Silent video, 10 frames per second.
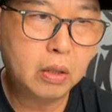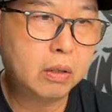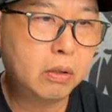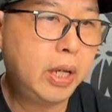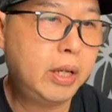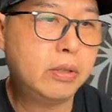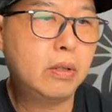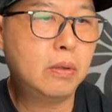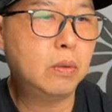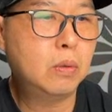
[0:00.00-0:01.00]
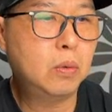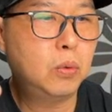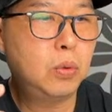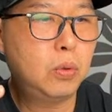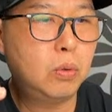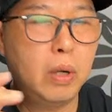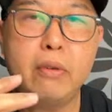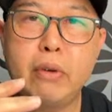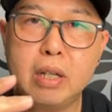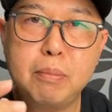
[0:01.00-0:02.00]
Okay, so do I
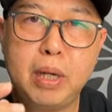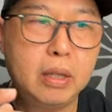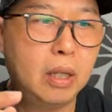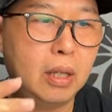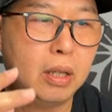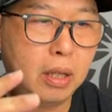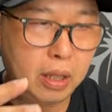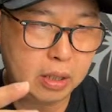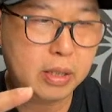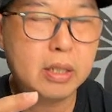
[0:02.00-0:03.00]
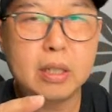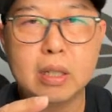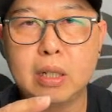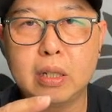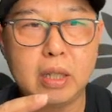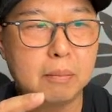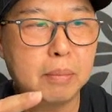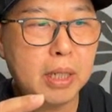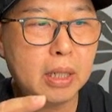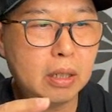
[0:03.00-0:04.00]
recommend this
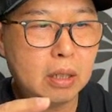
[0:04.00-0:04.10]
earbud?